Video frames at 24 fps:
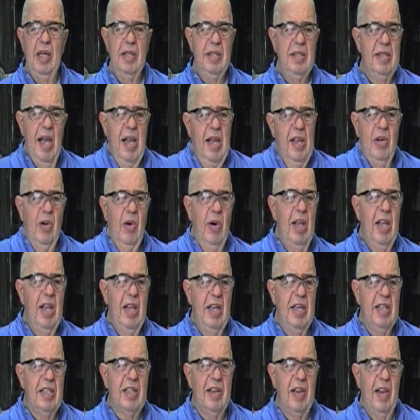It's not doing
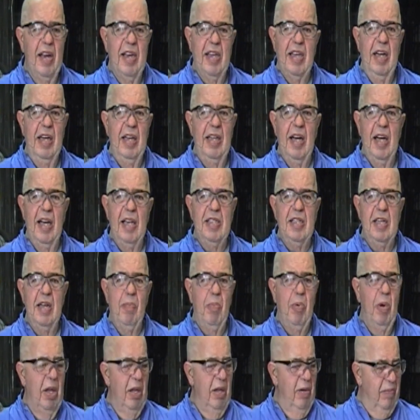anything, it's collecting dust. You
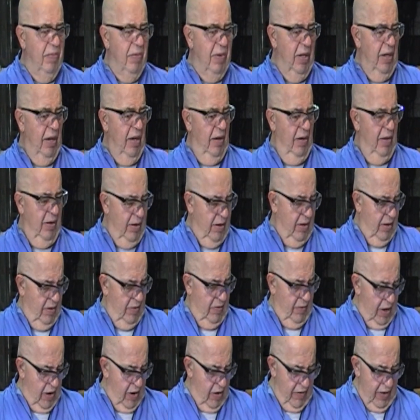put it
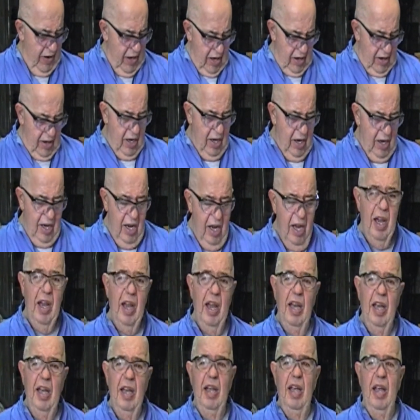right over here.
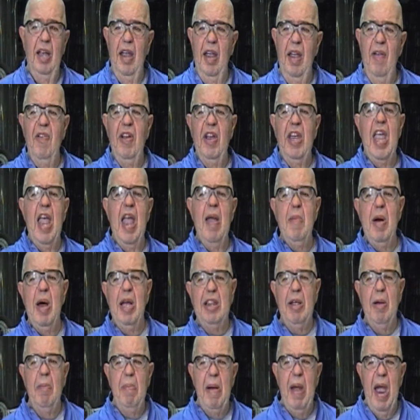If it came
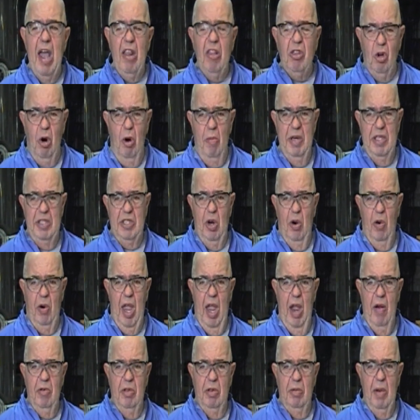out the bathroom, it's
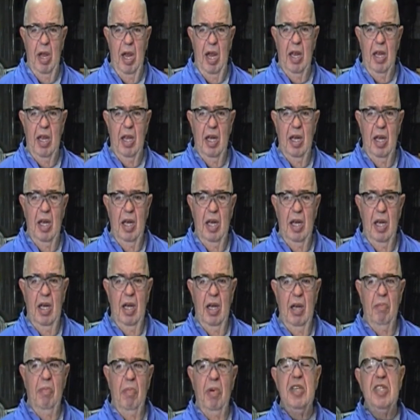okay with me.
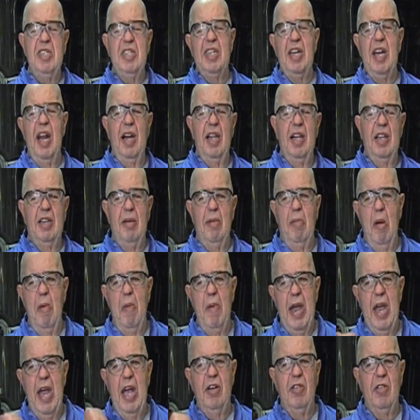But send it to me.
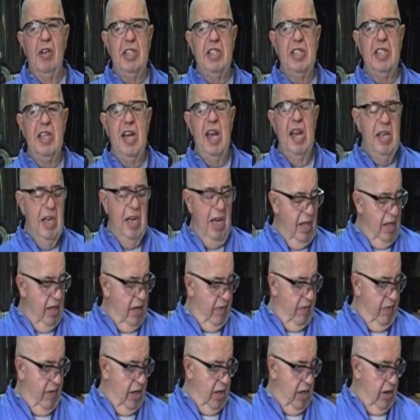My address is at the end
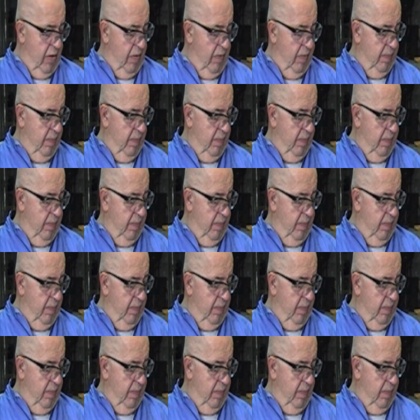of the video.